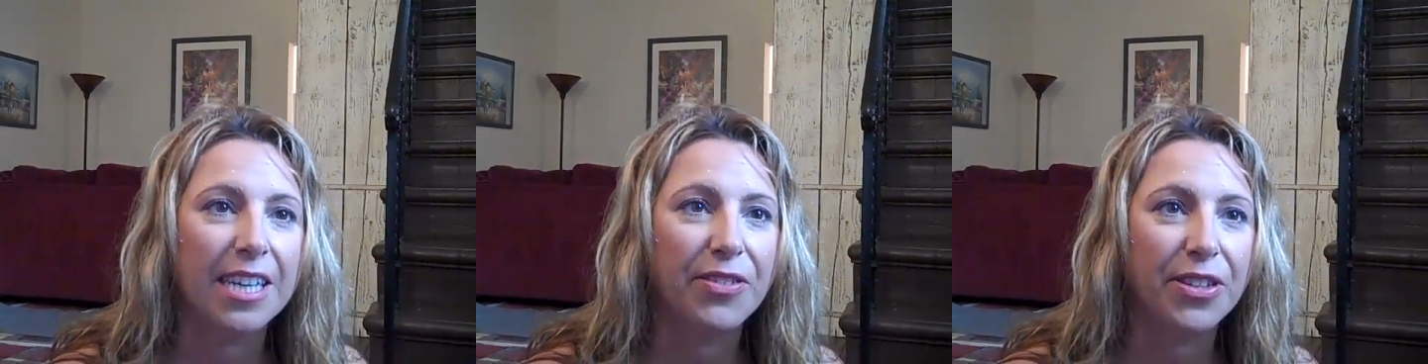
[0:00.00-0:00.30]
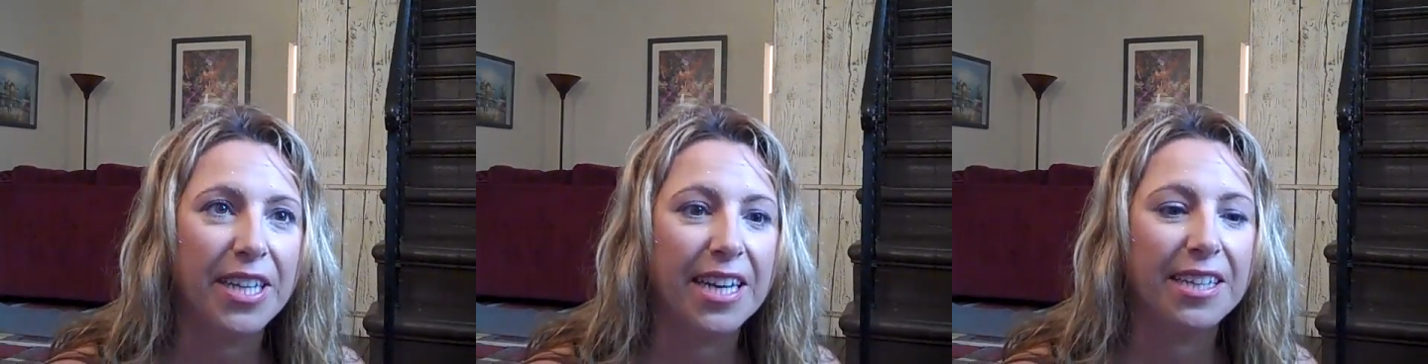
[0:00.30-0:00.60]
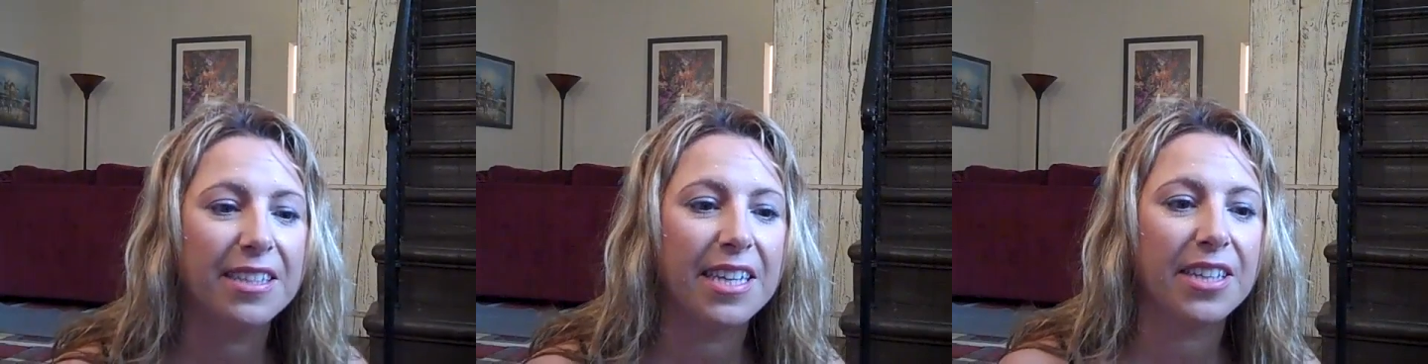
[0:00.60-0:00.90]
If they're
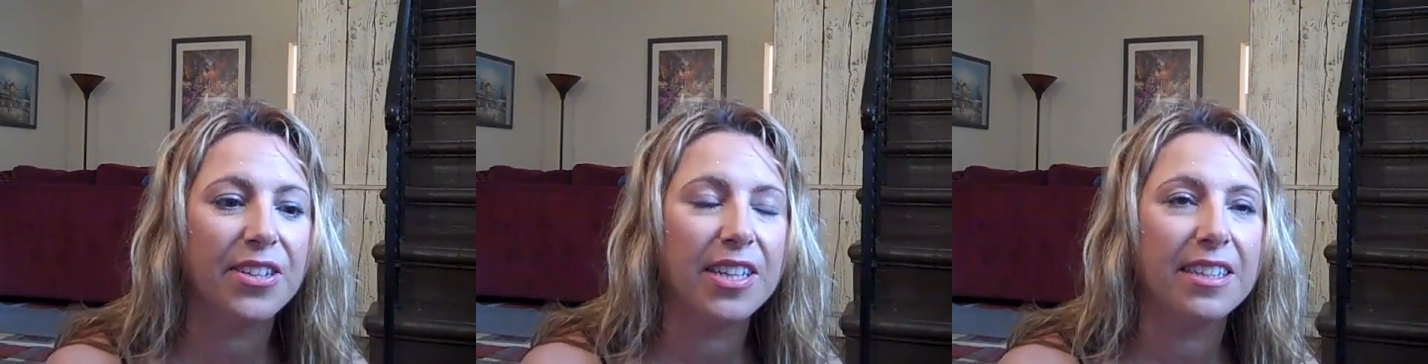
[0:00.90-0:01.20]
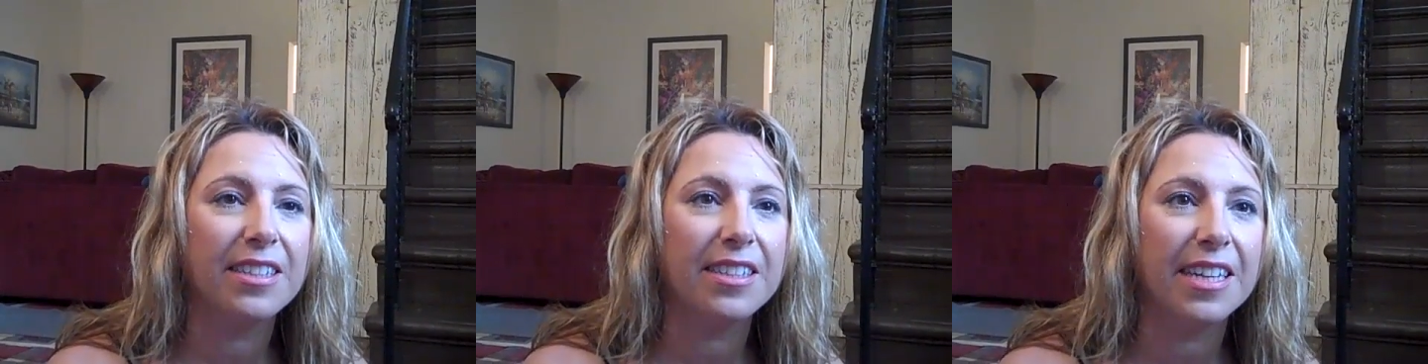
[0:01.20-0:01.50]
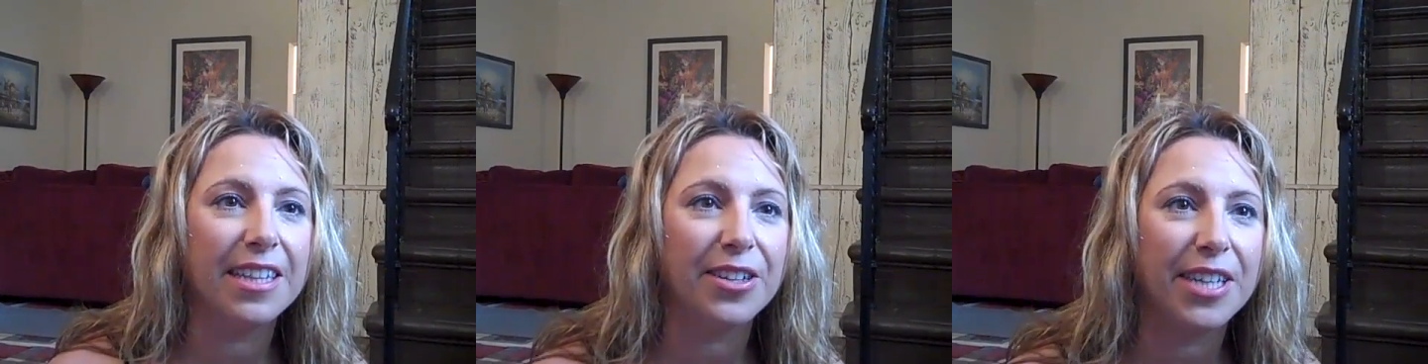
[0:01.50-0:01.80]
kids and you need
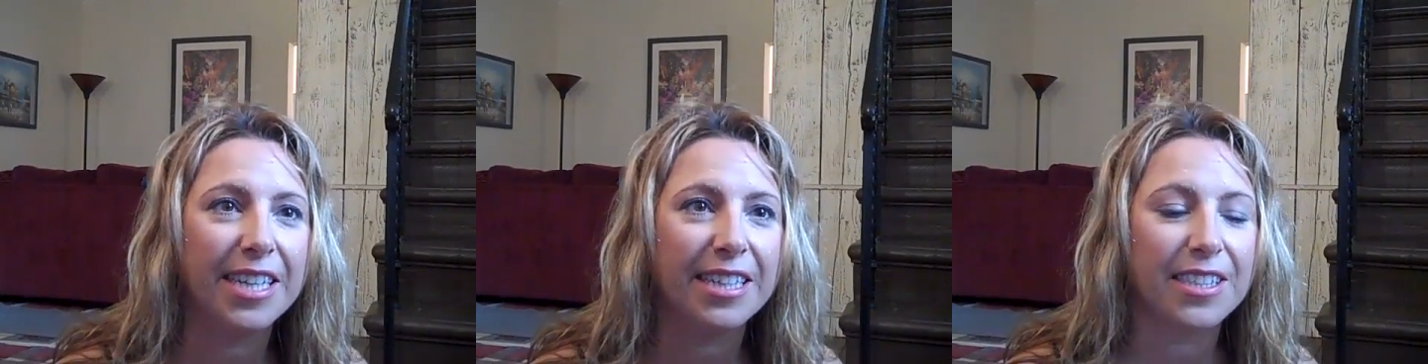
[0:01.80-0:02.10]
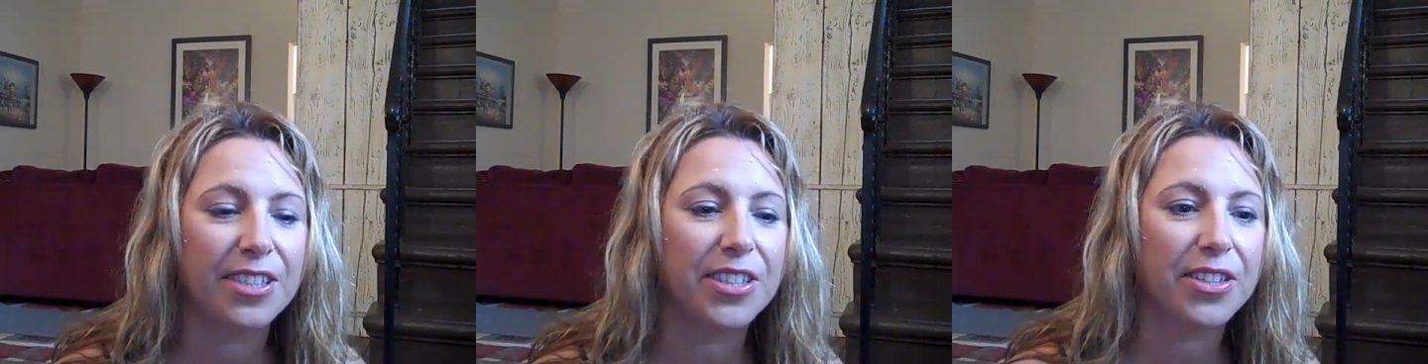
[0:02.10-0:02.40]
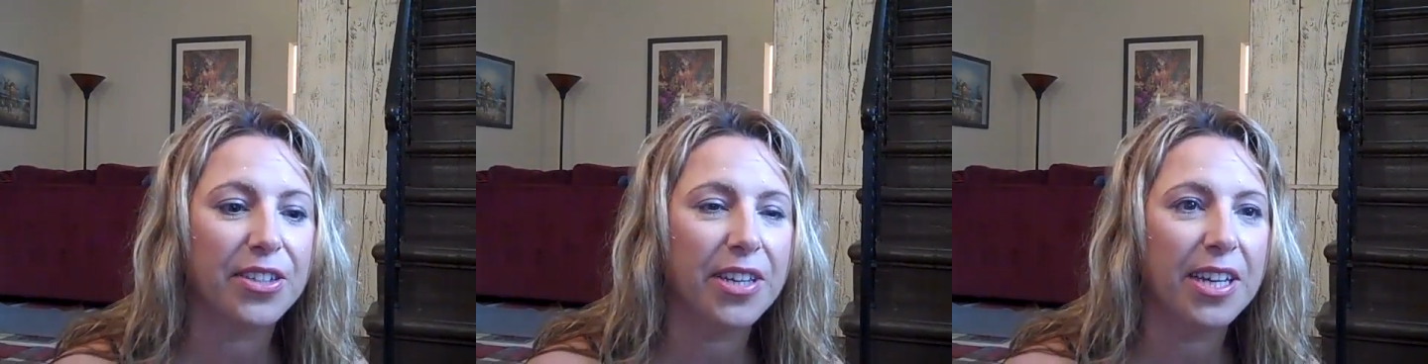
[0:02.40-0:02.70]
and they're eating
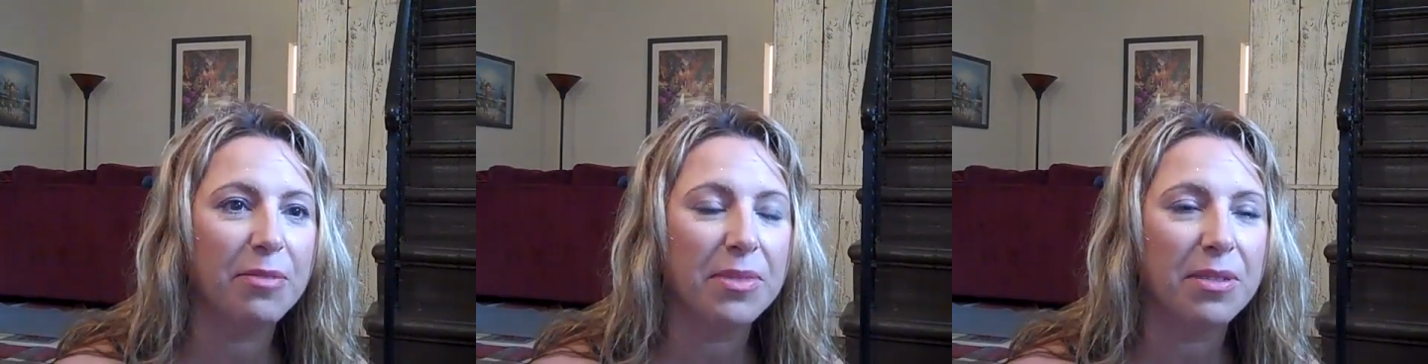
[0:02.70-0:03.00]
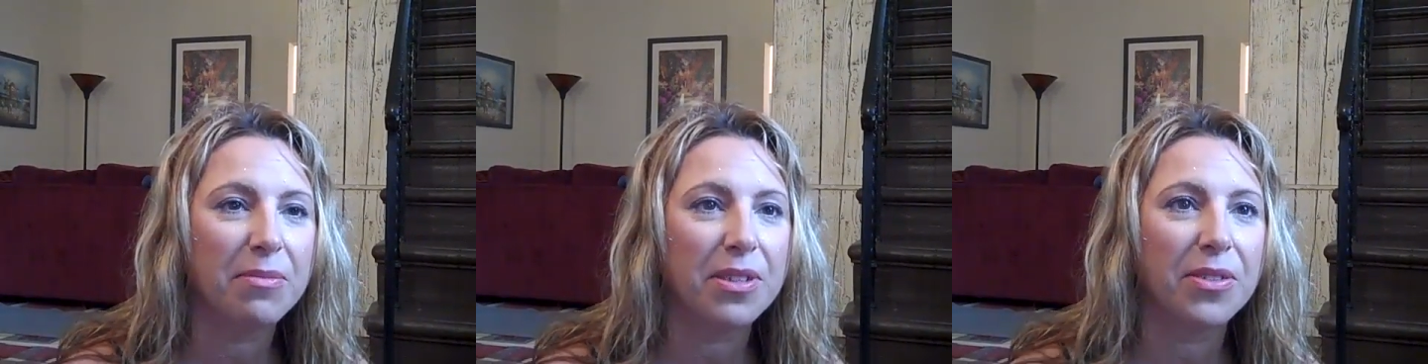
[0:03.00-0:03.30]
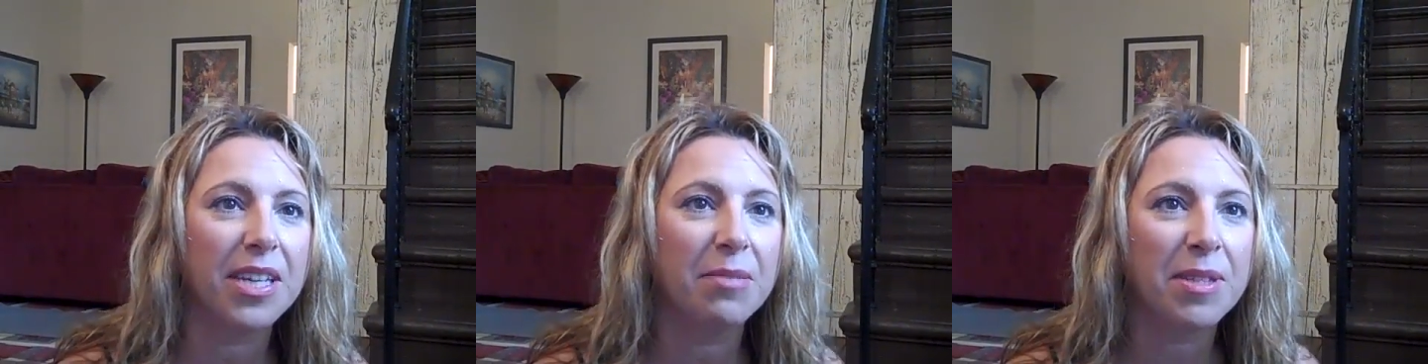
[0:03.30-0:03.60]
cereal, go get them some.
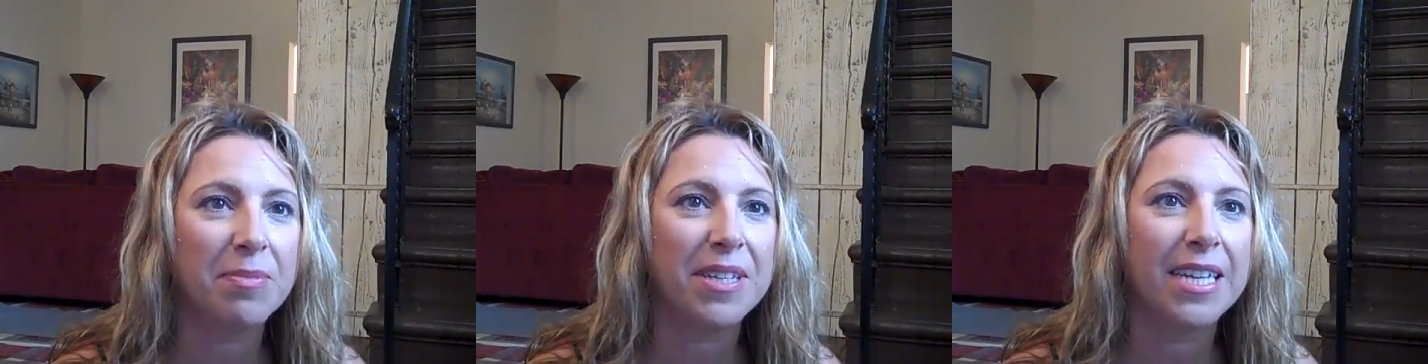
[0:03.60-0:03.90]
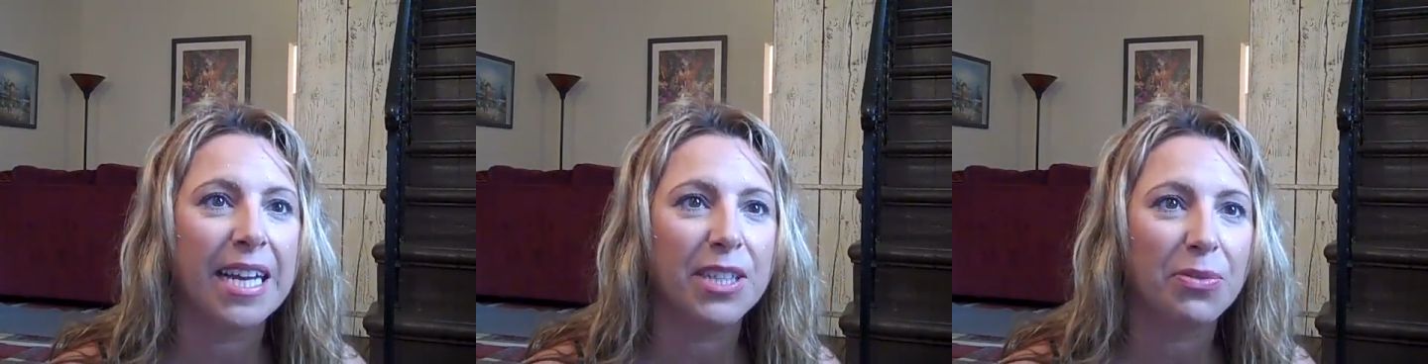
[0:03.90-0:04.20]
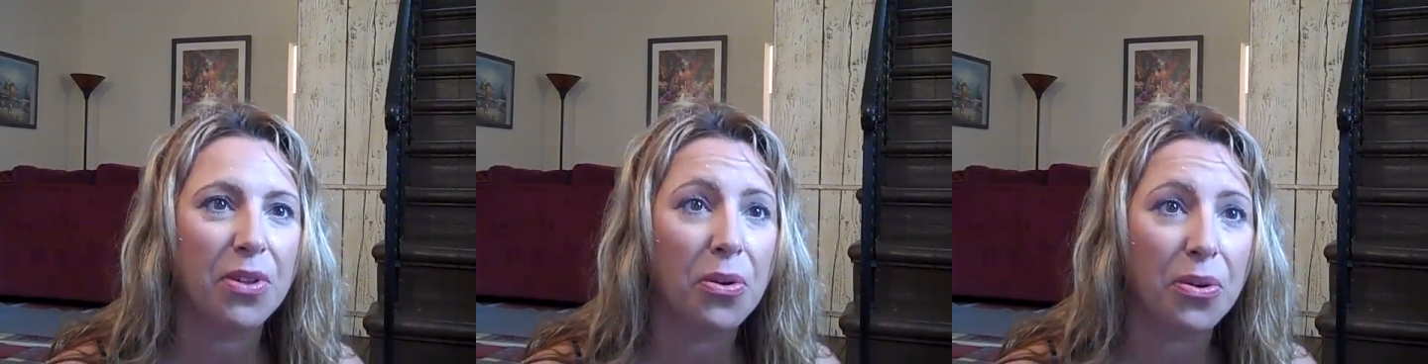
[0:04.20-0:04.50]
Go get them something nice
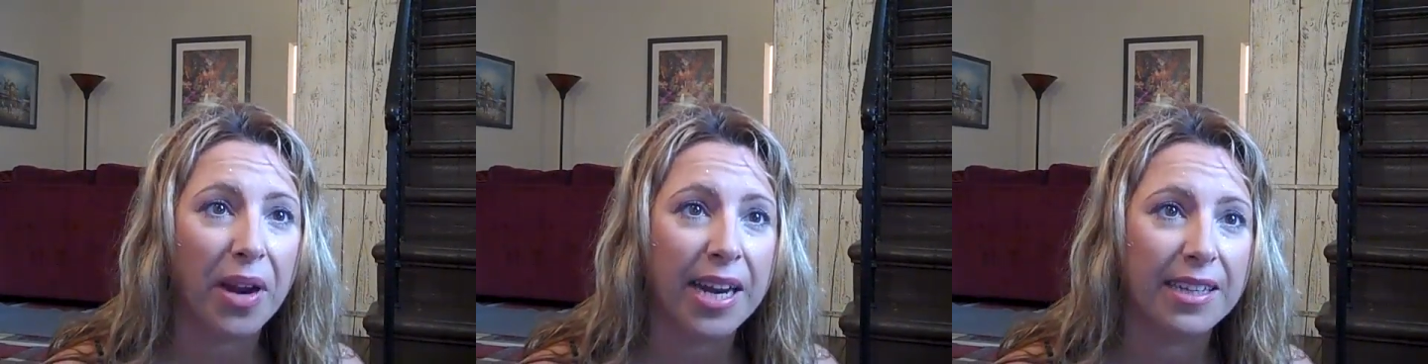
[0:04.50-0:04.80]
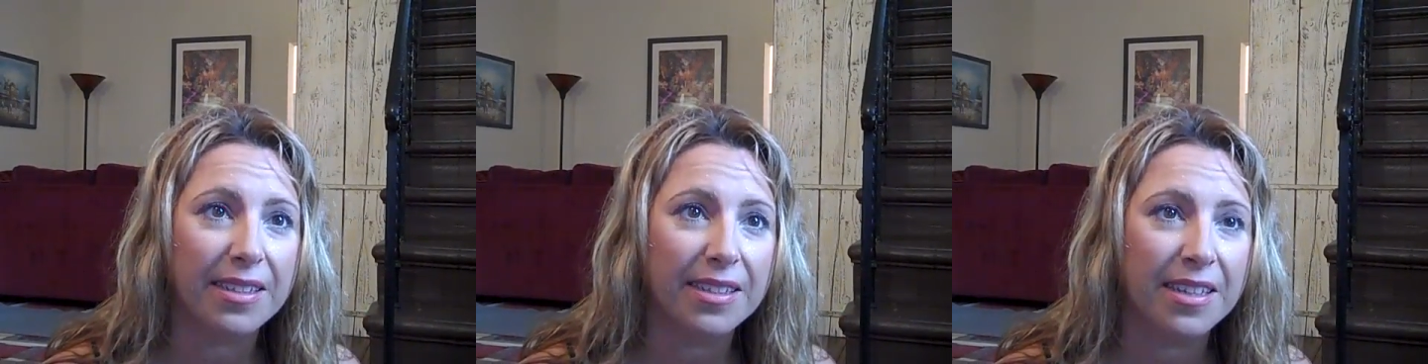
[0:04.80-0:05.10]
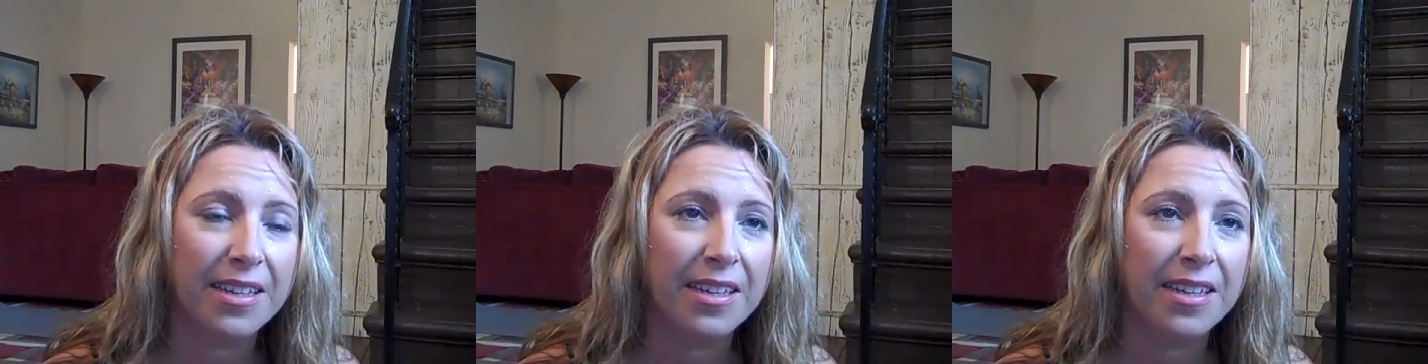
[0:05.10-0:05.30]
with whole grains.